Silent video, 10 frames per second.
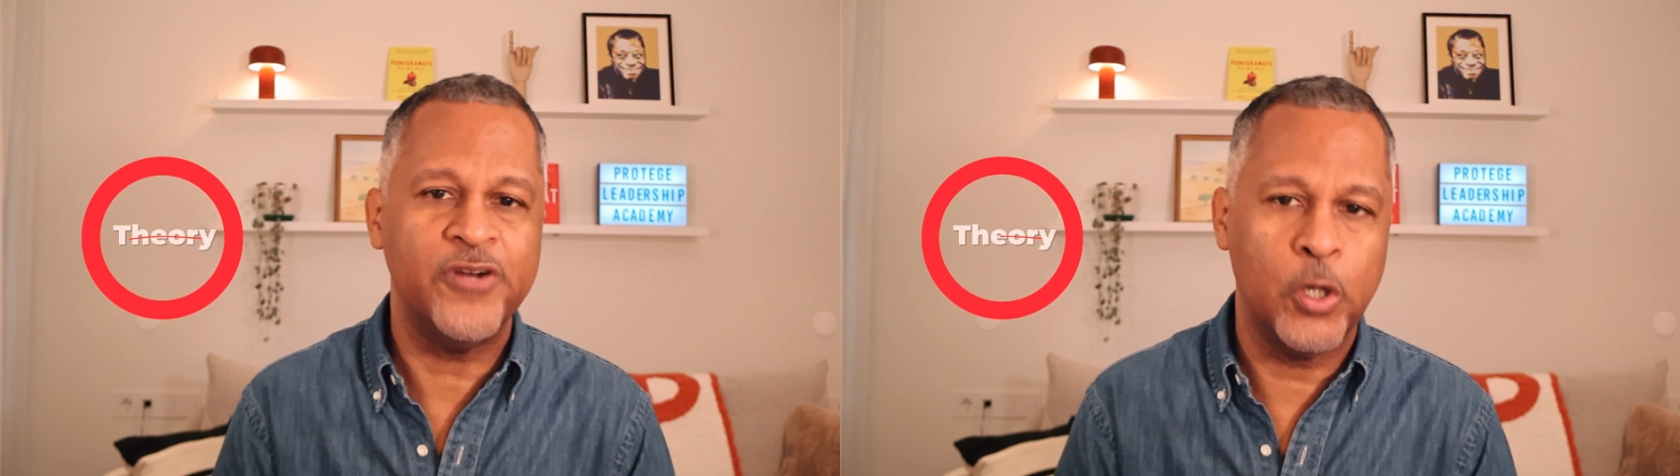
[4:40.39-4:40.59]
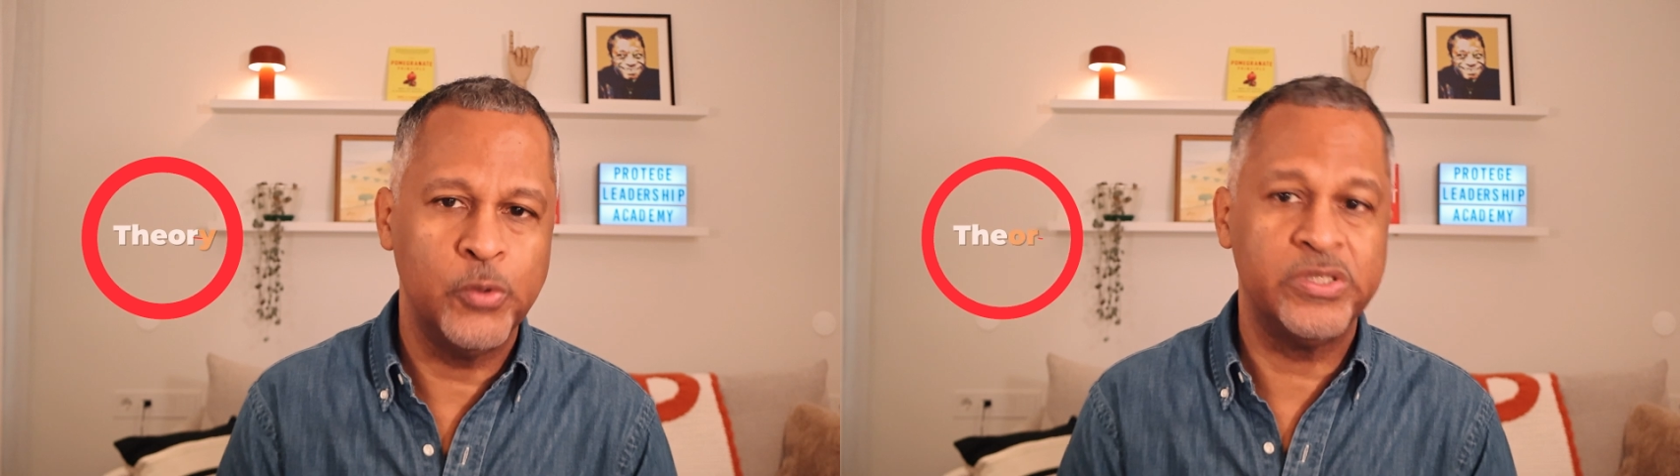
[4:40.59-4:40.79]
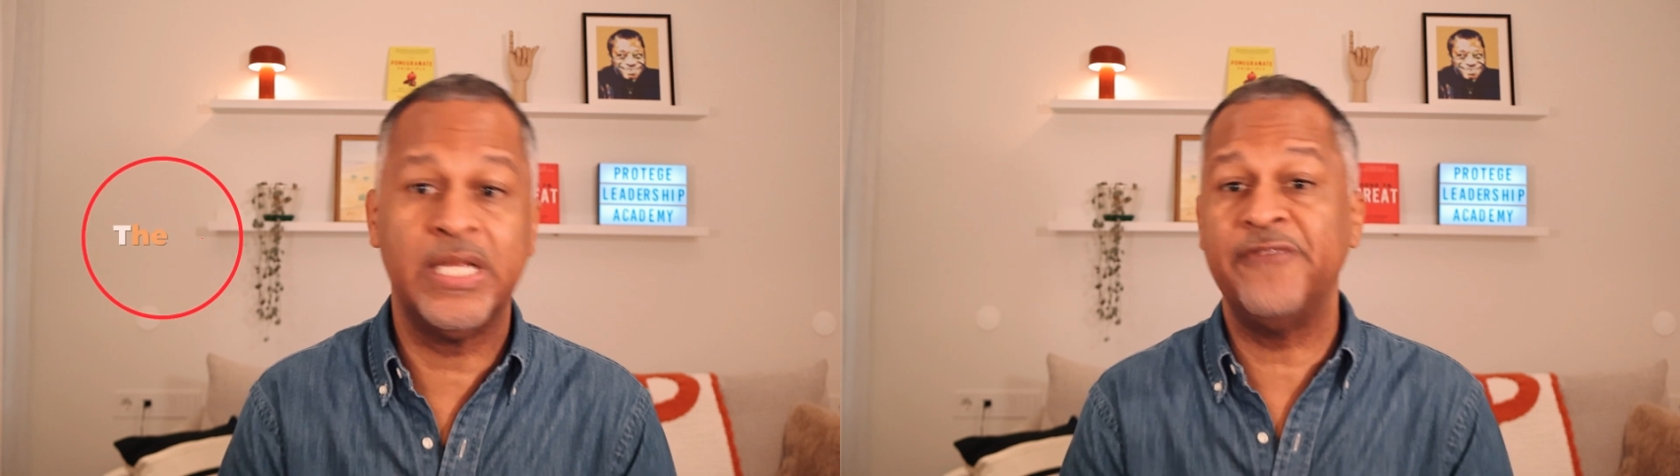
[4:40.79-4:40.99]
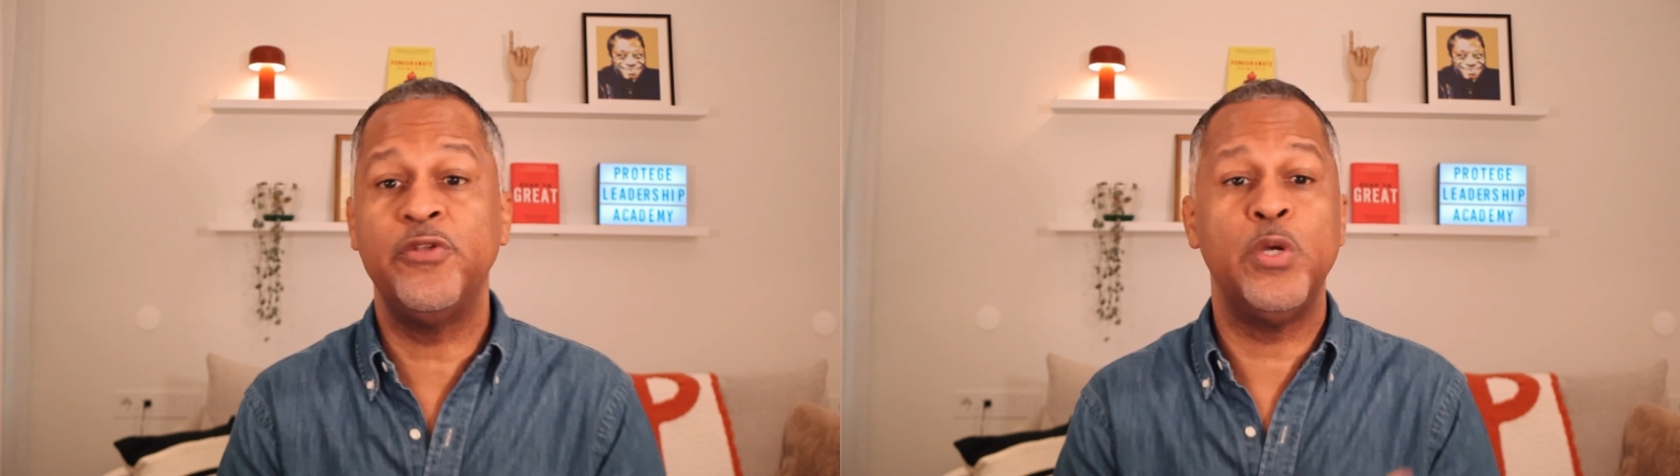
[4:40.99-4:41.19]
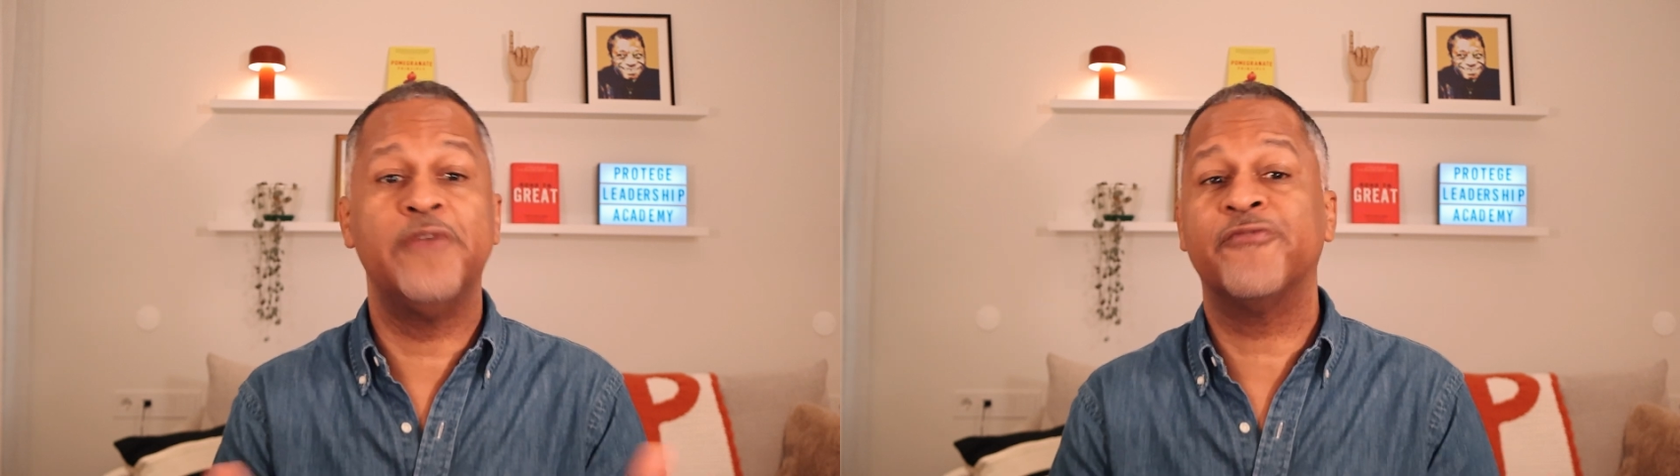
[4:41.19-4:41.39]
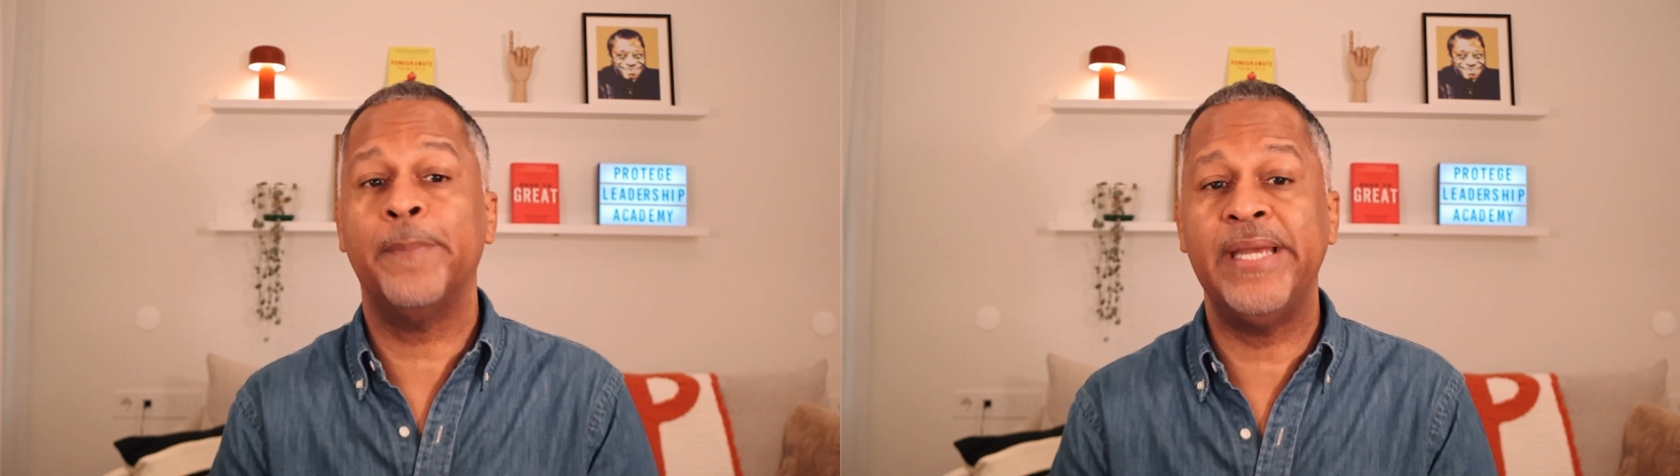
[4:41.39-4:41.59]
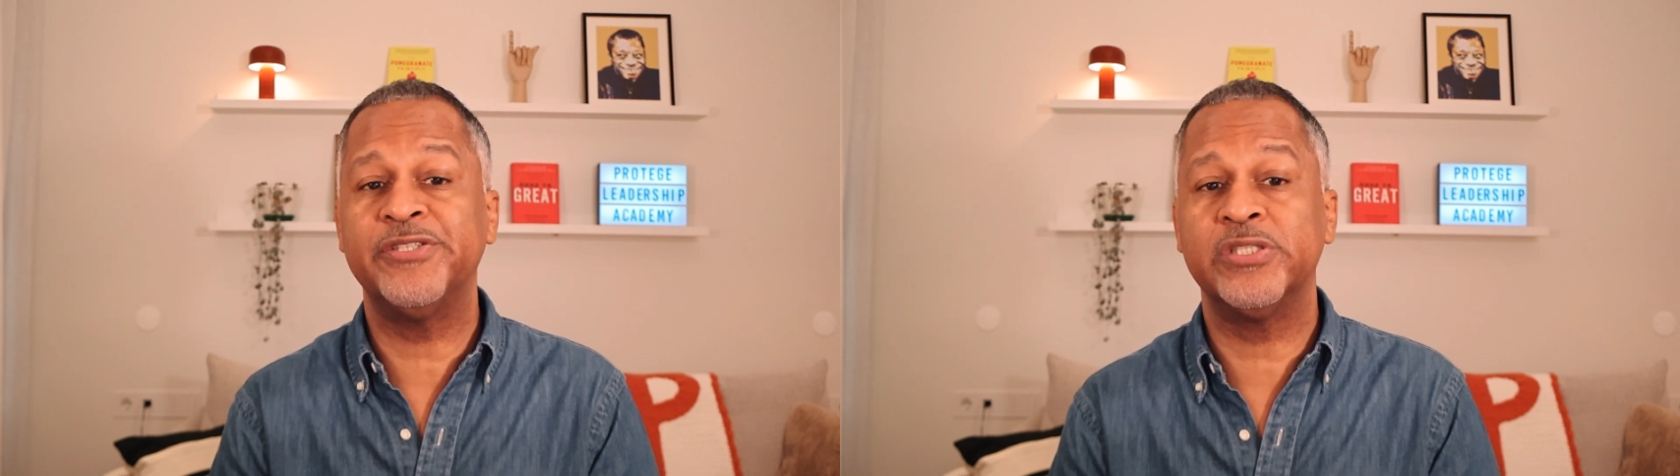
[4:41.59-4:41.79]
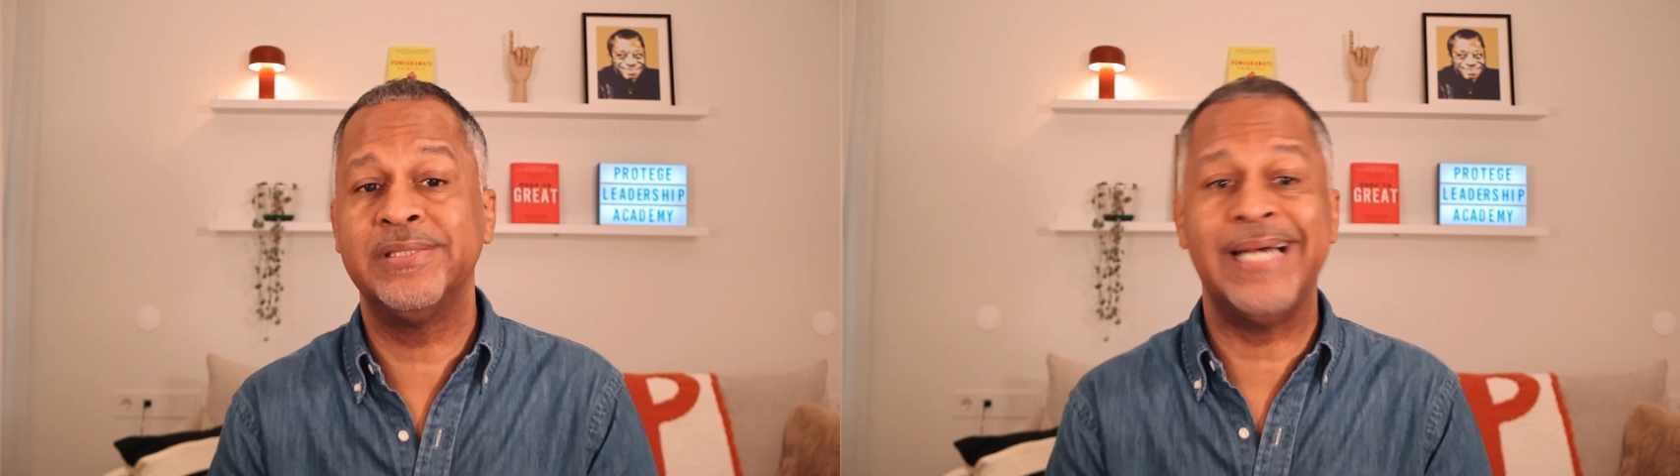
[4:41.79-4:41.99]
coach giving you information